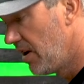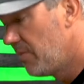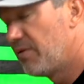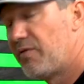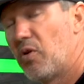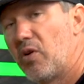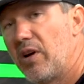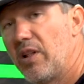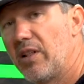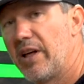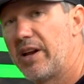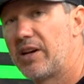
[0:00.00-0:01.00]
before
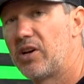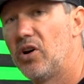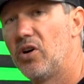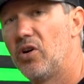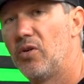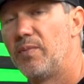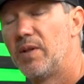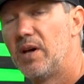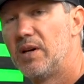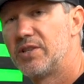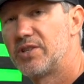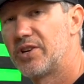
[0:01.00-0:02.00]
it let it go.
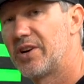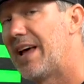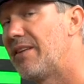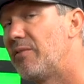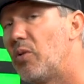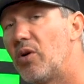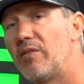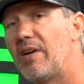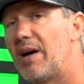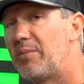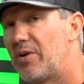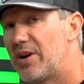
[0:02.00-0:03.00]
So you're going to have more
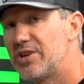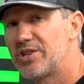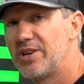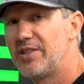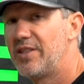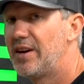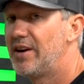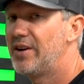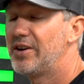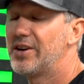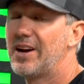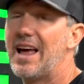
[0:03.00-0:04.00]
vibration in there.
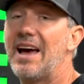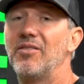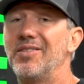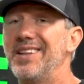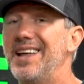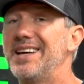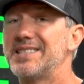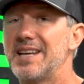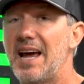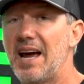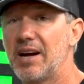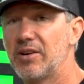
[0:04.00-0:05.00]
You're going to have less
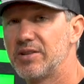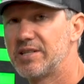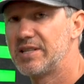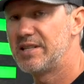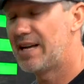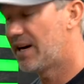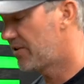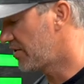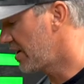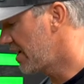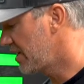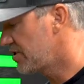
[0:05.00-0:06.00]
accuracy
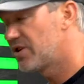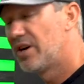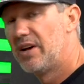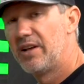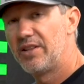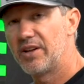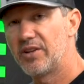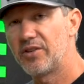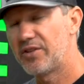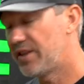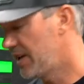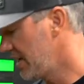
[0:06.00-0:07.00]
downrange. The
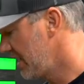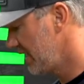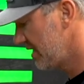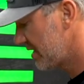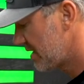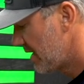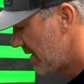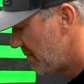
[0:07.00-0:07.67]
other thing is,